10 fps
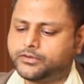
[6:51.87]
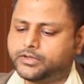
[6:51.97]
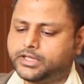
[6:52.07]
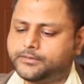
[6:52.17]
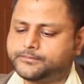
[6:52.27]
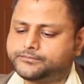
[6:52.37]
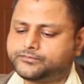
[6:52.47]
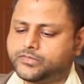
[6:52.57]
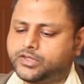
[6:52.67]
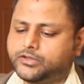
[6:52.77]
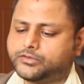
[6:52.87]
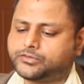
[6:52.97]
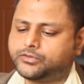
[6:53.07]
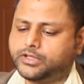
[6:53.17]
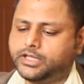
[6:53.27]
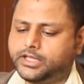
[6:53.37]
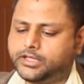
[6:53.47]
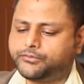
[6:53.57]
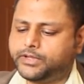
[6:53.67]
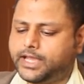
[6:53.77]
Okay, so
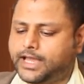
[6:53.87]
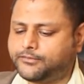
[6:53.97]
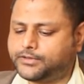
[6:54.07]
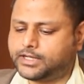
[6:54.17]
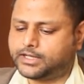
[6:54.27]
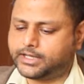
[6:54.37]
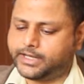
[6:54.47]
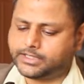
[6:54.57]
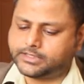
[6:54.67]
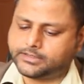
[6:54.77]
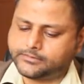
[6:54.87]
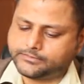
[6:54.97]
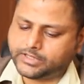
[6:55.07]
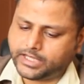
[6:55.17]
here we have a connector,